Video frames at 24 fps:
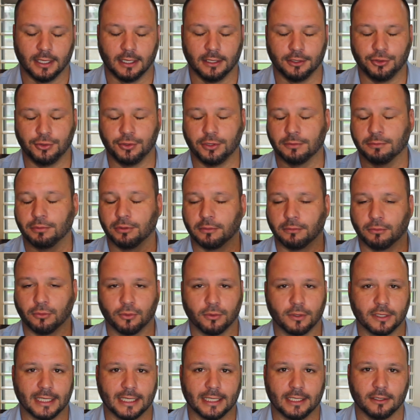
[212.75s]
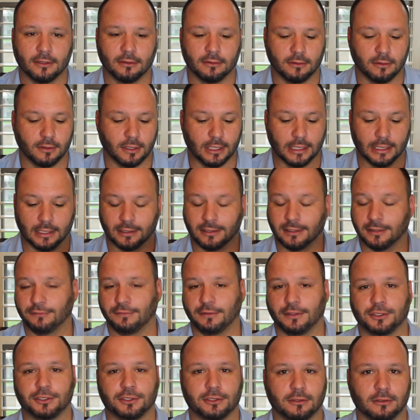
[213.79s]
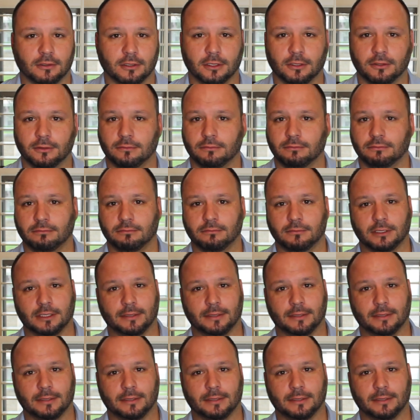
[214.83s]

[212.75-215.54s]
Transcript: You can put more down. A conventional loan,